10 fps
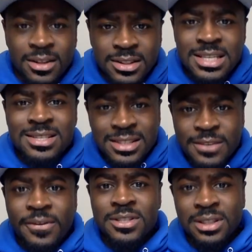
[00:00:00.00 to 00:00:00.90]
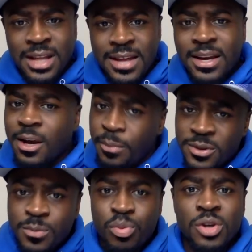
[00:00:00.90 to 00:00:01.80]
decent defensive line that could put
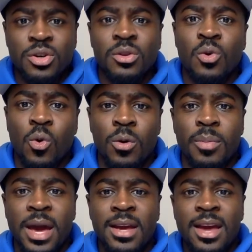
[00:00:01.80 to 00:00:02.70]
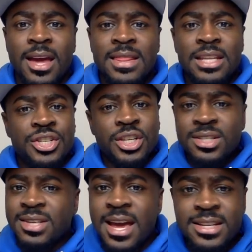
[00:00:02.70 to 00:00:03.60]
some pressure on the quarterback. They
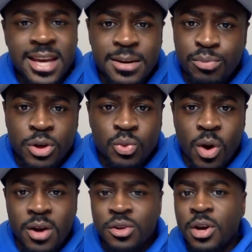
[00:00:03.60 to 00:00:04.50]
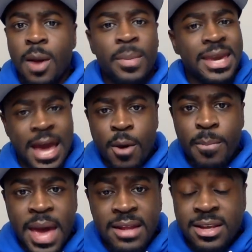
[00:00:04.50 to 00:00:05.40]
just signed Teddy Bridgewater. You got
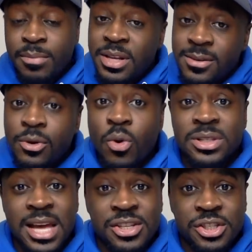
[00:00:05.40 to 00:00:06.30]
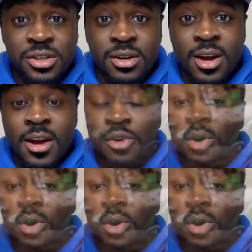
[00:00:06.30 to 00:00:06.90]
McCown back that made some noise last year. You